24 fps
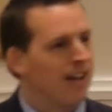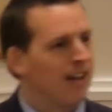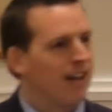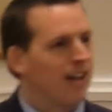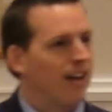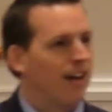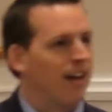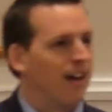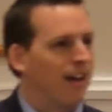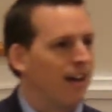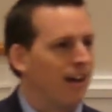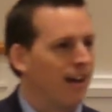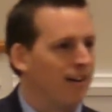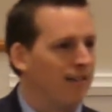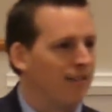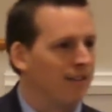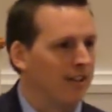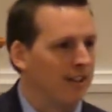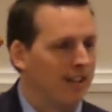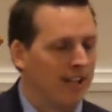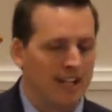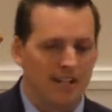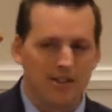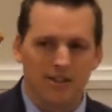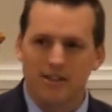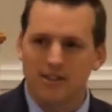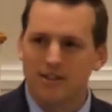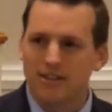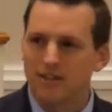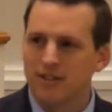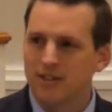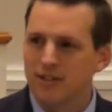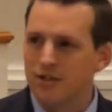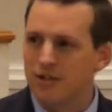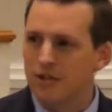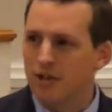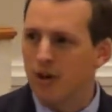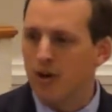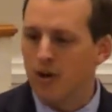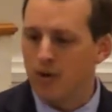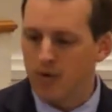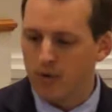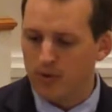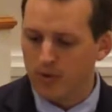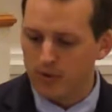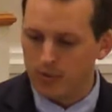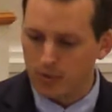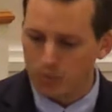of a lesson to
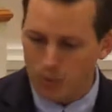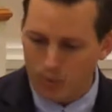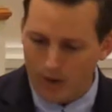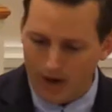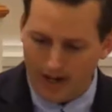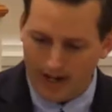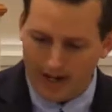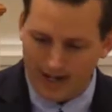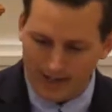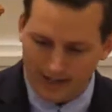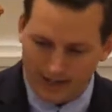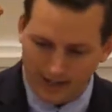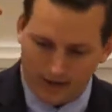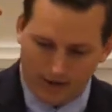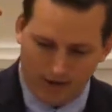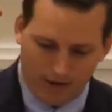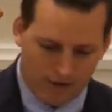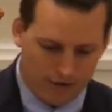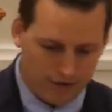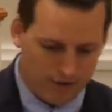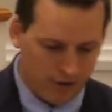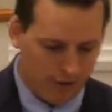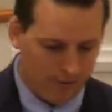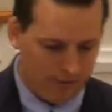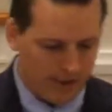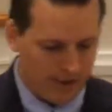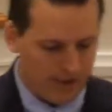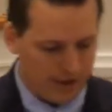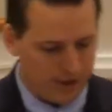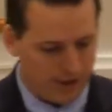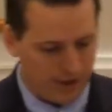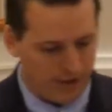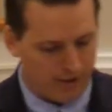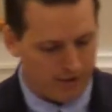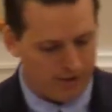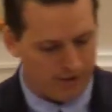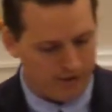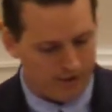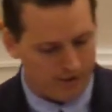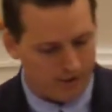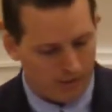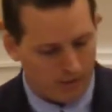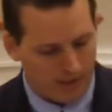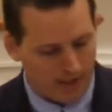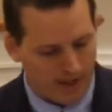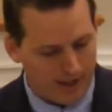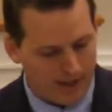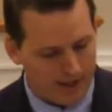show why there are so many churches and
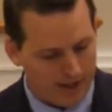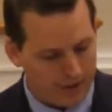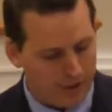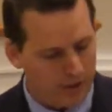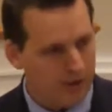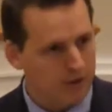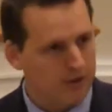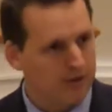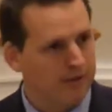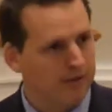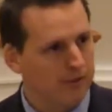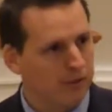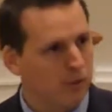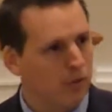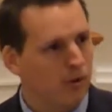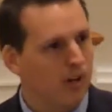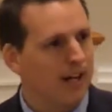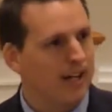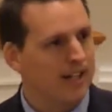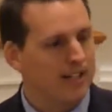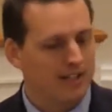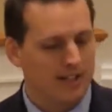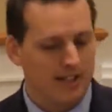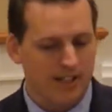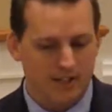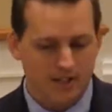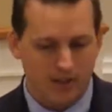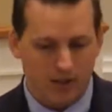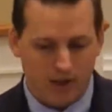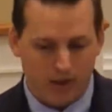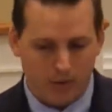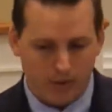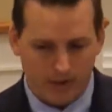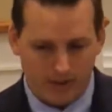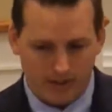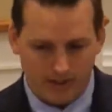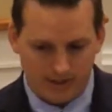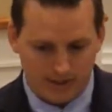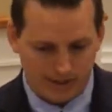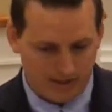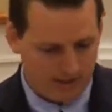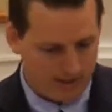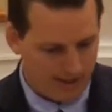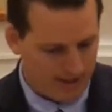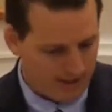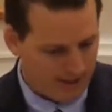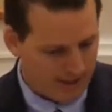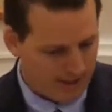why the church of Christ has always
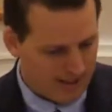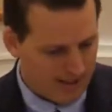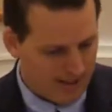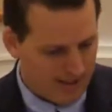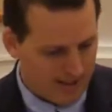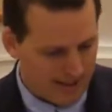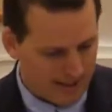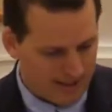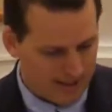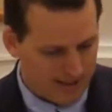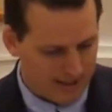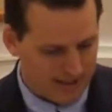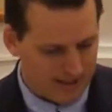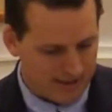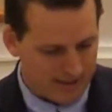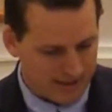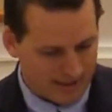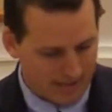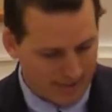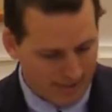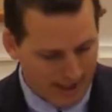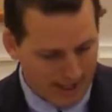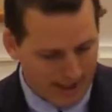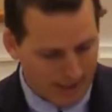existed. By